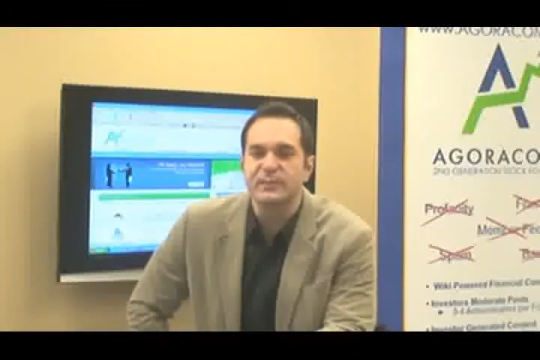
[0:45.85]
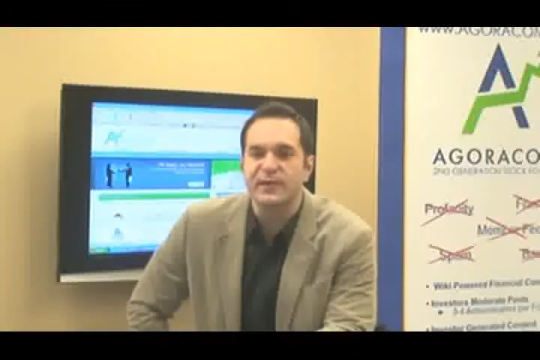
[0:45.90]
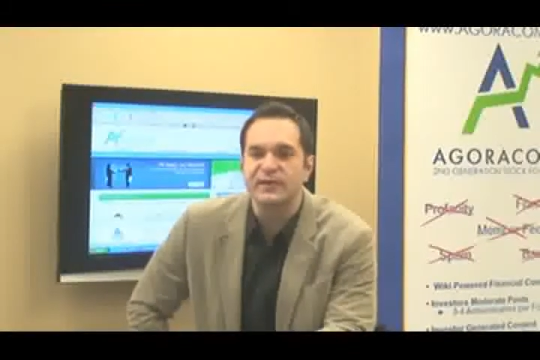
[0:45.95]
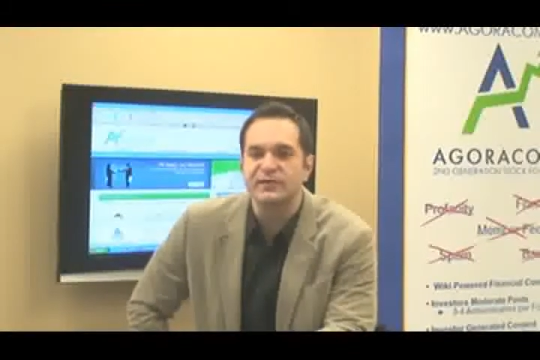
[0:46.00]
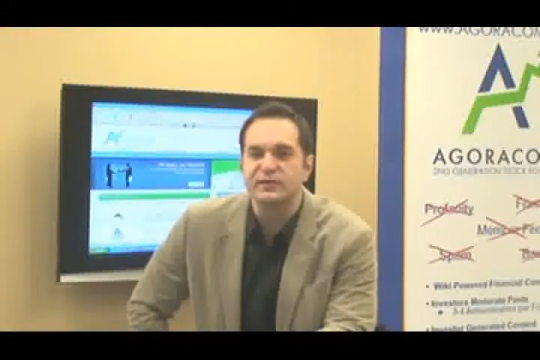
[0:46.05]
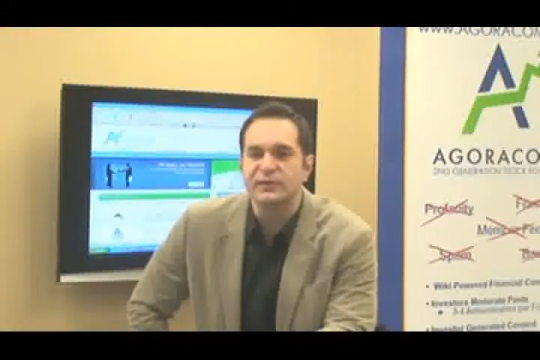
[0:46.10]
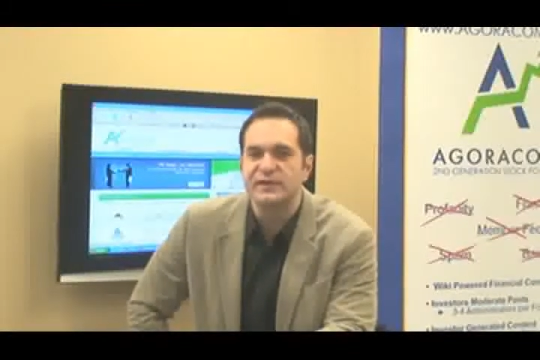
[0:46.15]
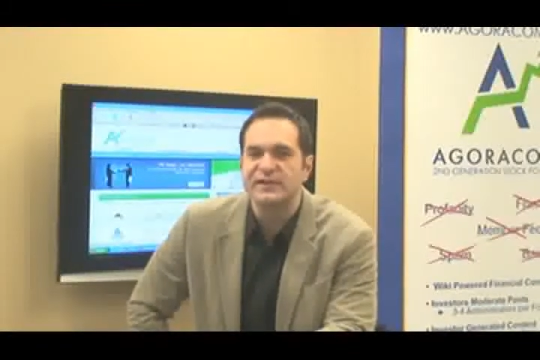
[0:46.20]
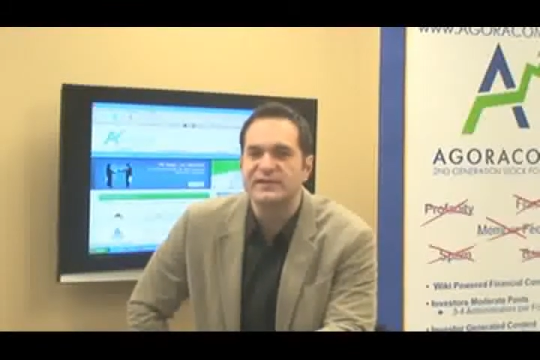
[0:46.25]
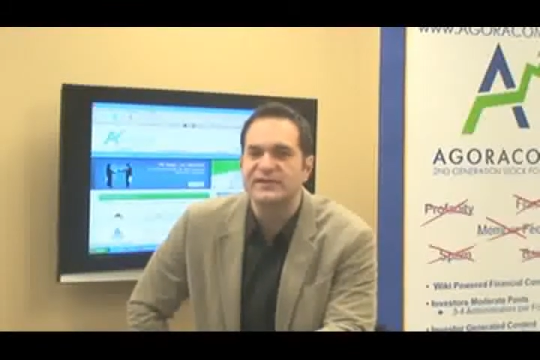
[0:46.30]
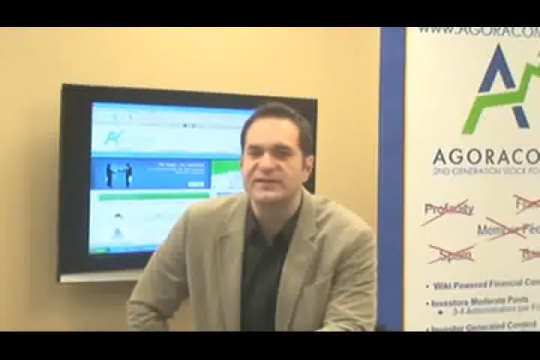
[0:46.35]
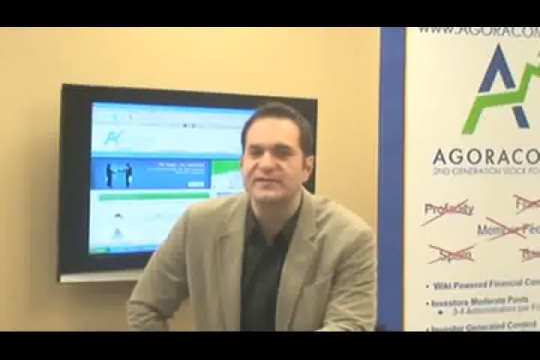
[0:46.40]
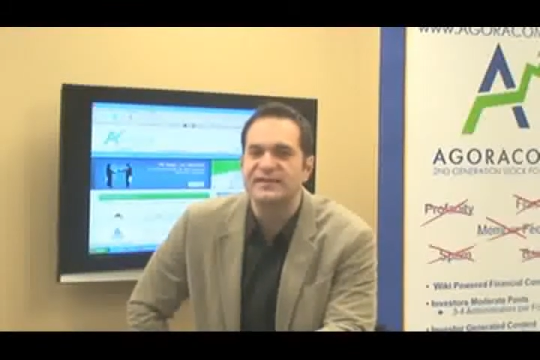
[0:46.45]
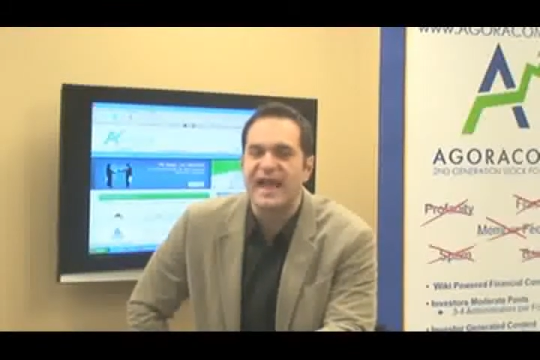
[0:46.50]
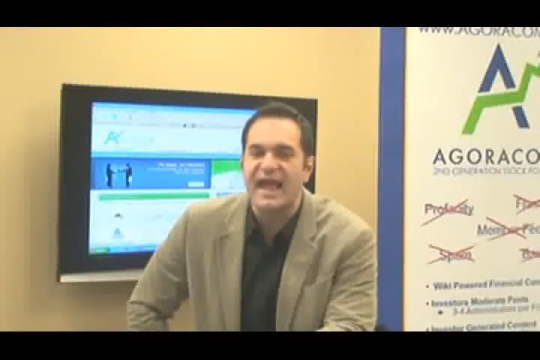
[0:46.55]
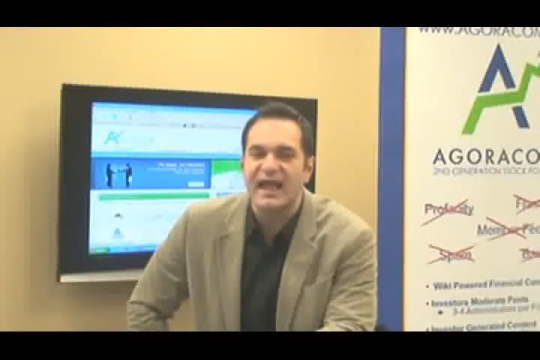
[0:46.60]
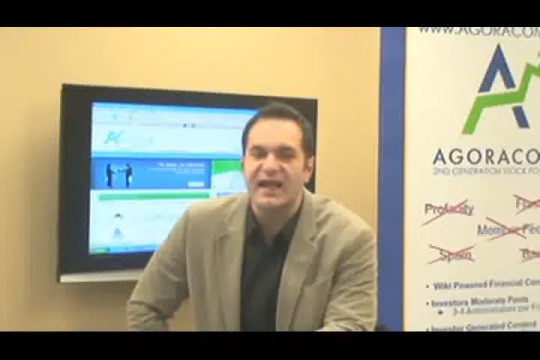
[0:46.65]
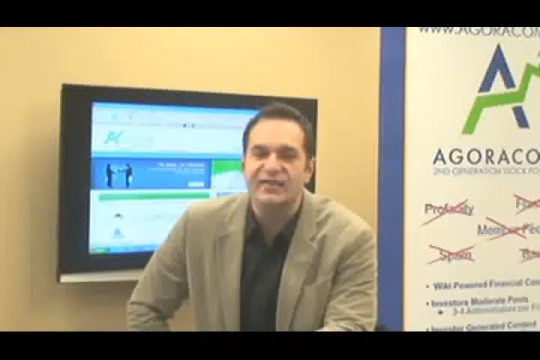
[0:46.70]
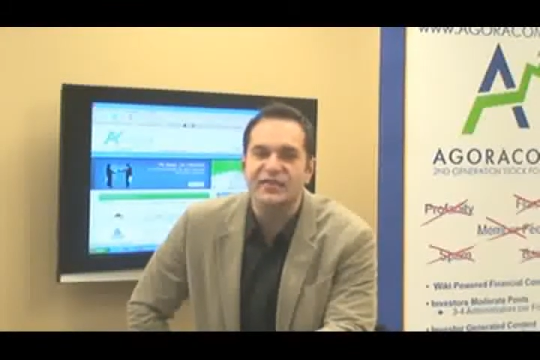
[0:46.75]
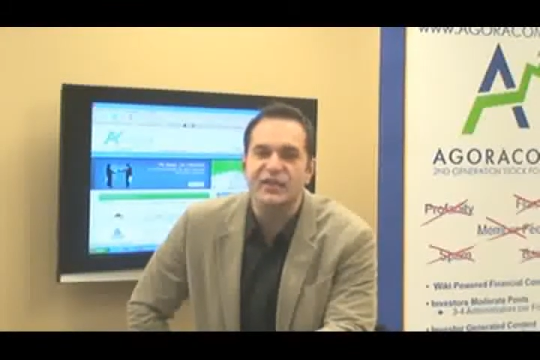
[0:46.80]
press releases
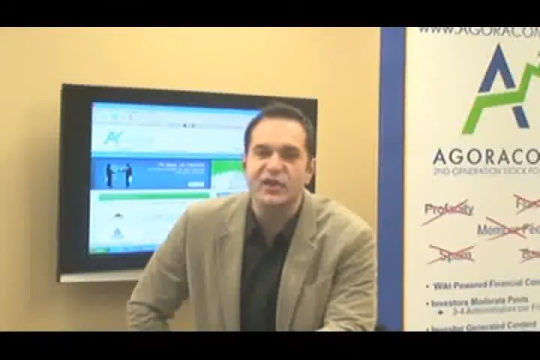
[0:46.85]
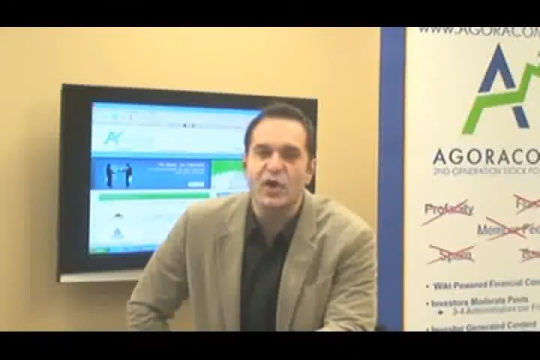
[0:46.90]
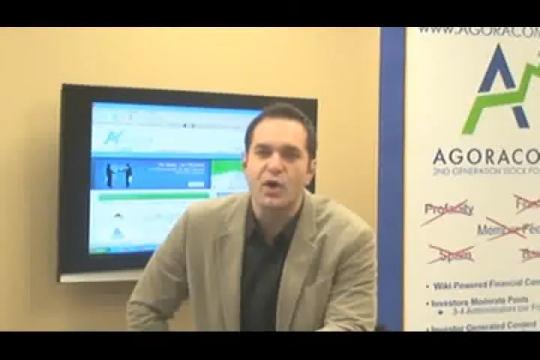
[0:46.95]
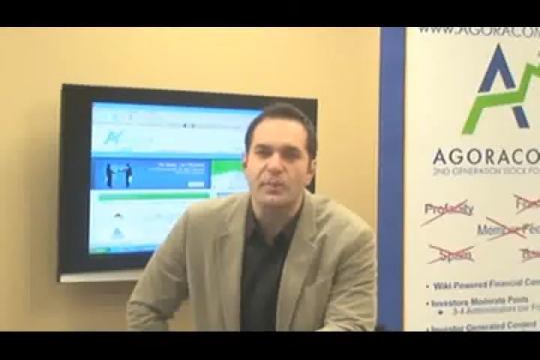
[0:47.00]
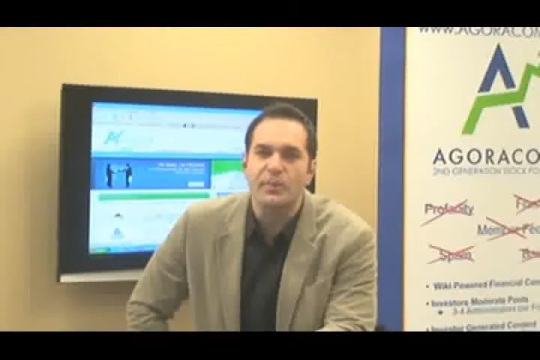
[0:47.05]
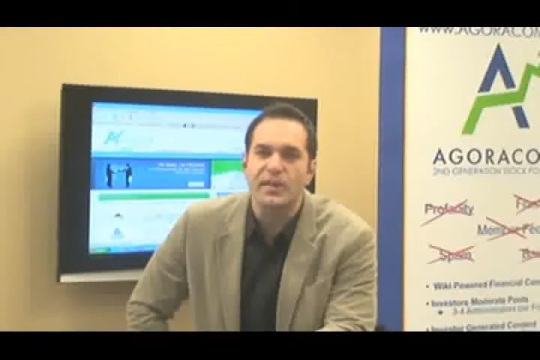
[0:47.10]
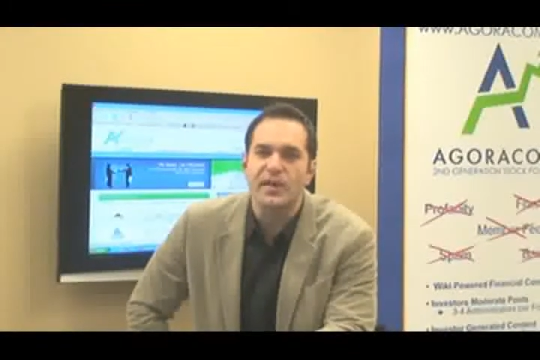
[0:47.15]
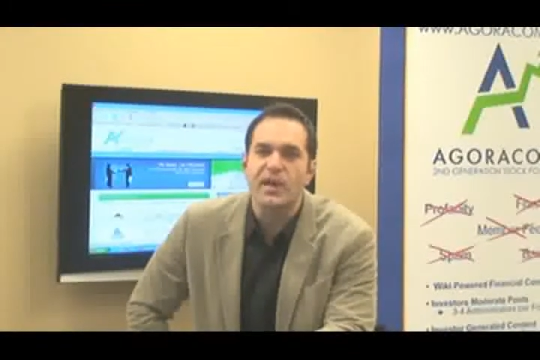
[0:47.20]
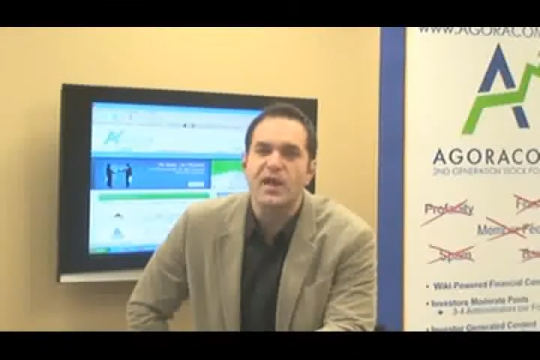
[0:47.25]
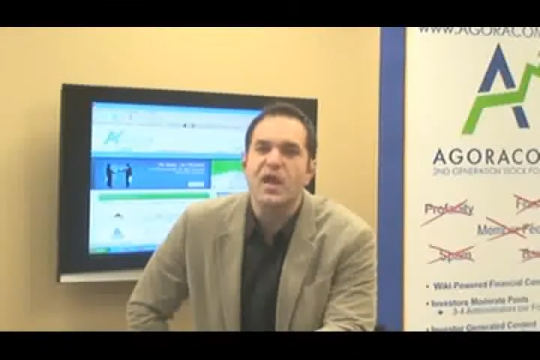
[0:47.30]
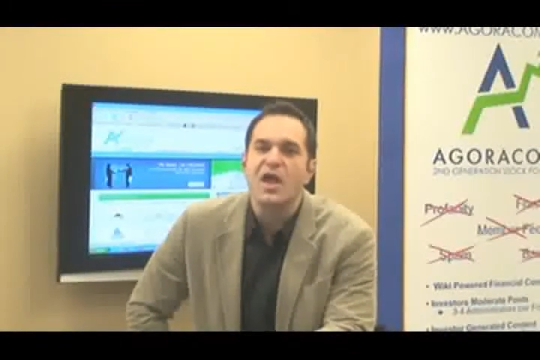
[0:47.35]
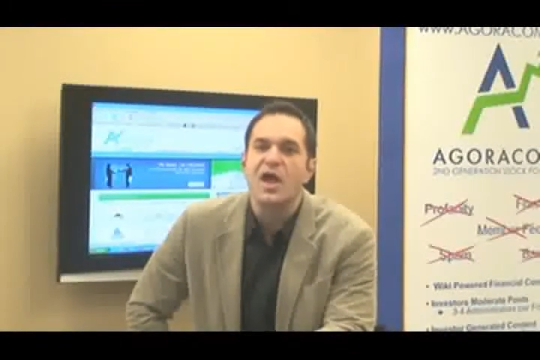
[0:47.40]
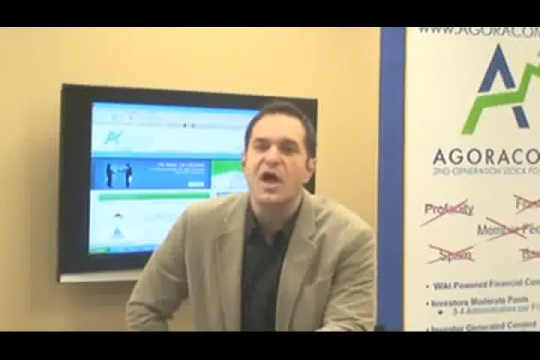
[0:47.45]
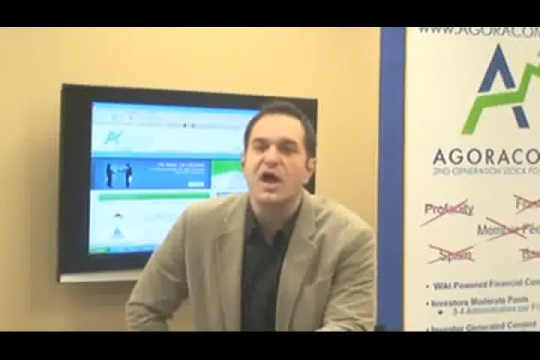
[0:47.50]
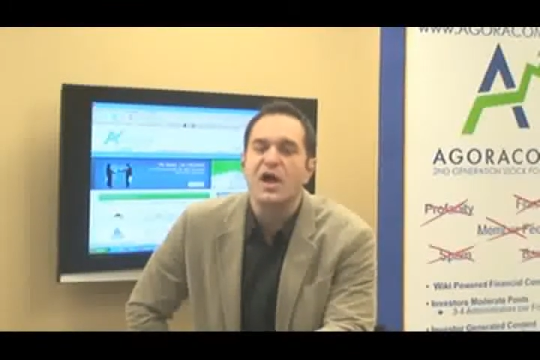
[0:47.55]
at the open,